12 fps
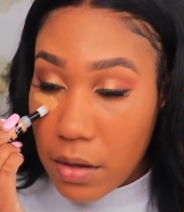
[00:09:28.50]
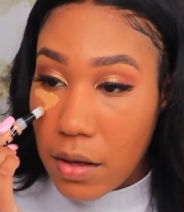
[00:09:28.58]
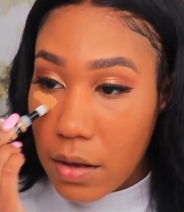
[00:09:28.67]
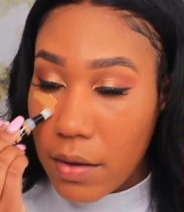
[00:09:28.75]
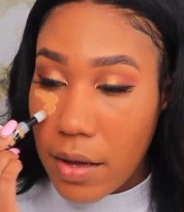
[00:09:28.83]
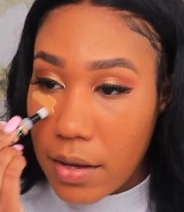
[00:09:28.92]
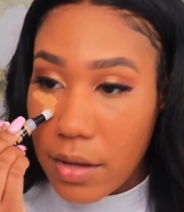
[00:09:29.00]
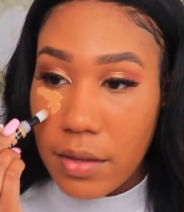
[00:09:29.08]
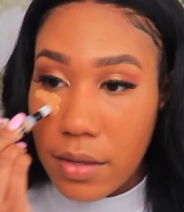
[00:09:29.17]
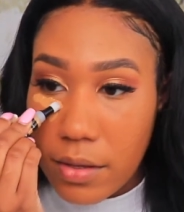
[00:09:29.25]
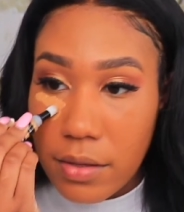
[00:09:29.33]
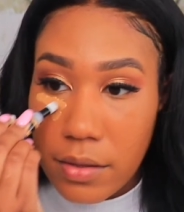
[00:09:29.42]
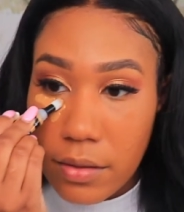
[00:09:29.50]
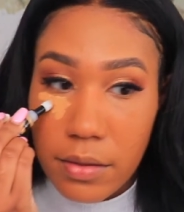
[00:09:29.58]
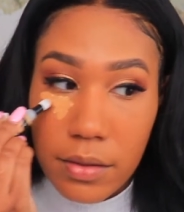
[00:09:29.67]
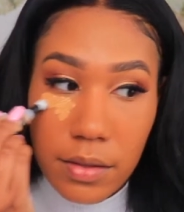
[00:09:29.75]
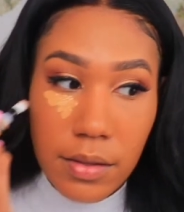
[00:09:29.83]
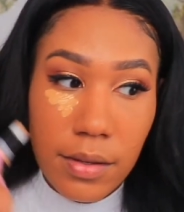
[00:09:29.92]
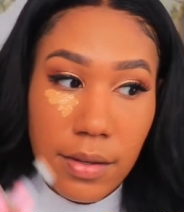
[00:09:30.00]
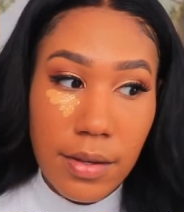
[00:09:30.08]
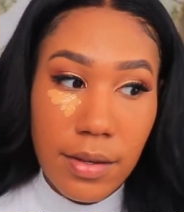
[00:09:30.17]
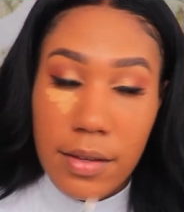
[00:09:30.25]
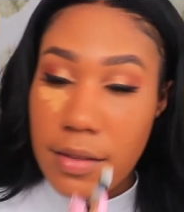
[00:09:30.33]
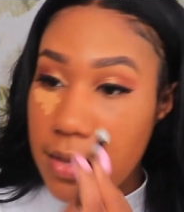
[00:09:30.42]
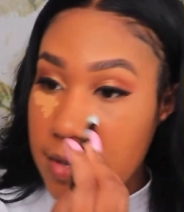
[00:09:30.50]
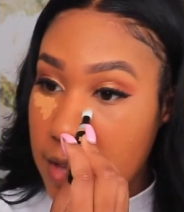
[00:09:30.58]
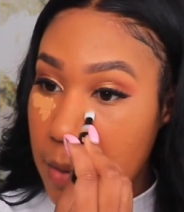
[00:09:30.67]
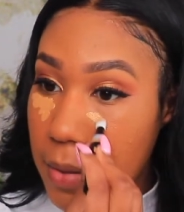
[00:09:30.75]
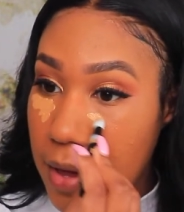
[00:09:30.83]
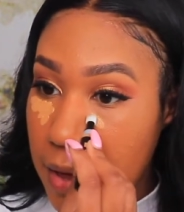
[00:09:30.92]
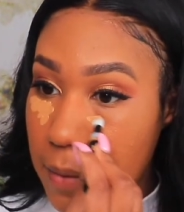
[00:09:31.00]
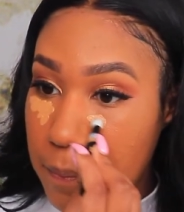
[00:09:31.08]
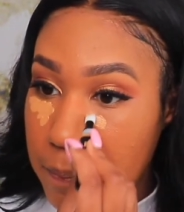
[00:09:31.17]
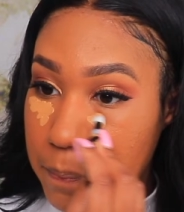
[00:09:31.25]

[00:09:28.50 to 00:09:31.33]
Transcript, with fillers: Okay, yeah, that's not bad.